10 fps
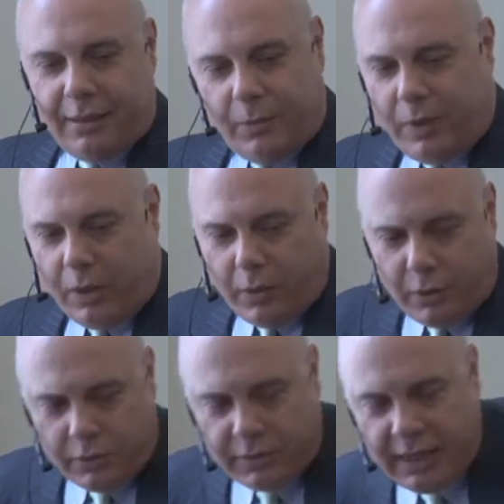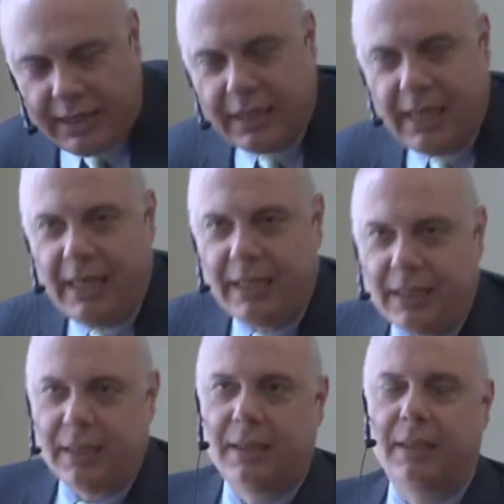We are going to take
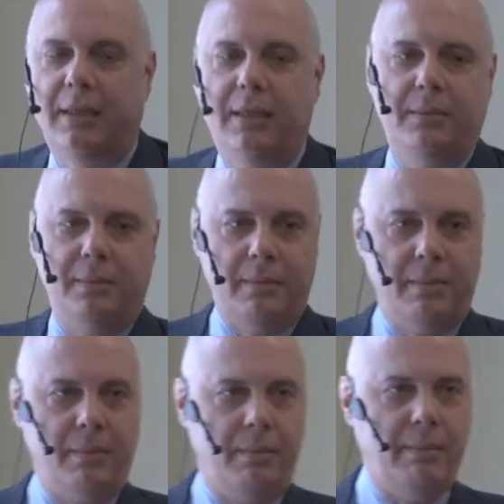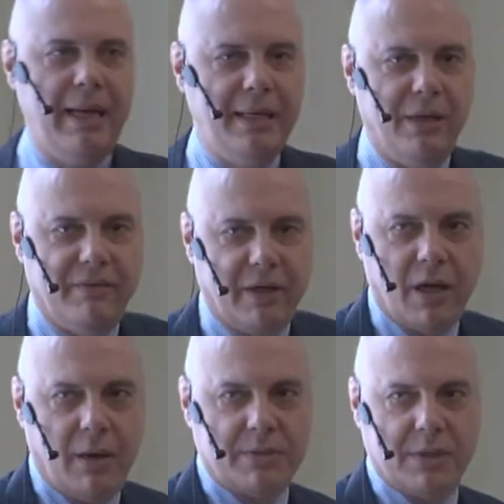again many of the
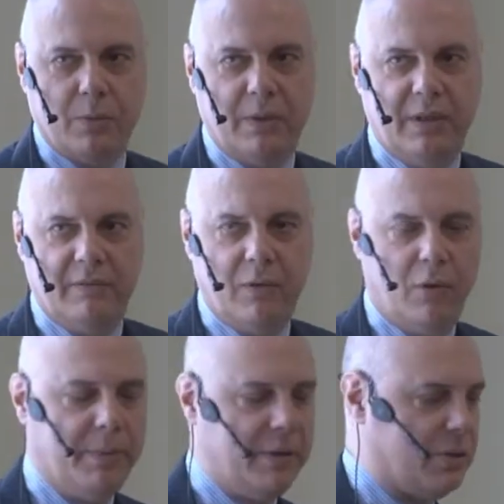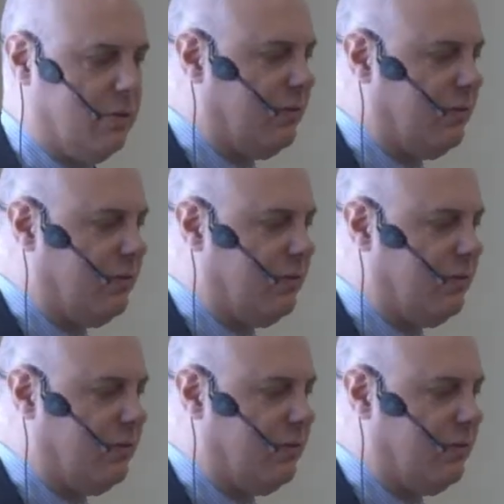camps that we developed so